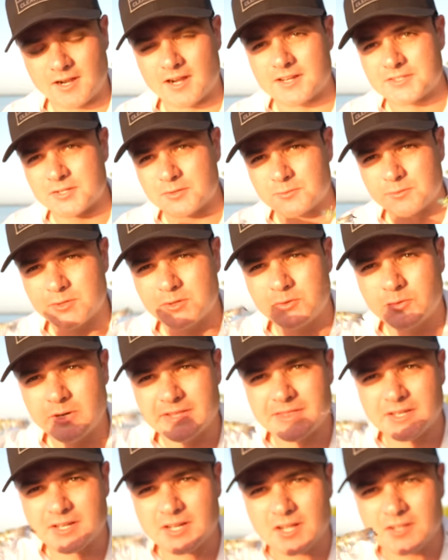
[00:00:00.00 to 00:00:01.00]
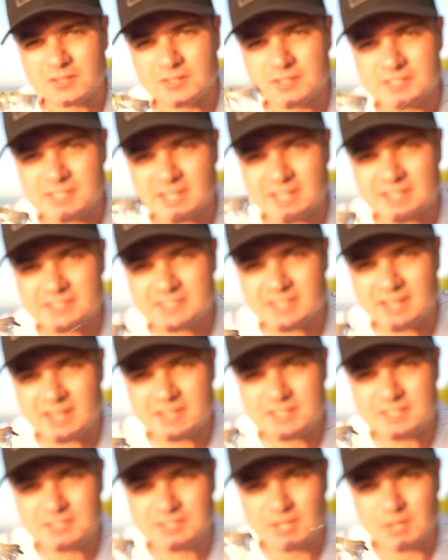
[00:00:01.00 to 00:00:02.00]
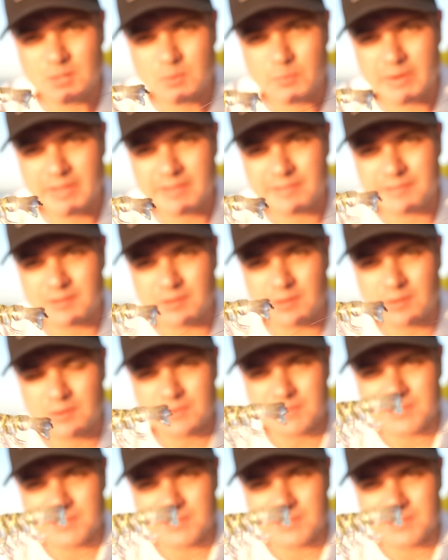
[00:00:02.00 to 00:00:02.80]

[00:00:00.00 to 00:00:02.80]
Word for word: All right, so real quick, the colors I decided to go with are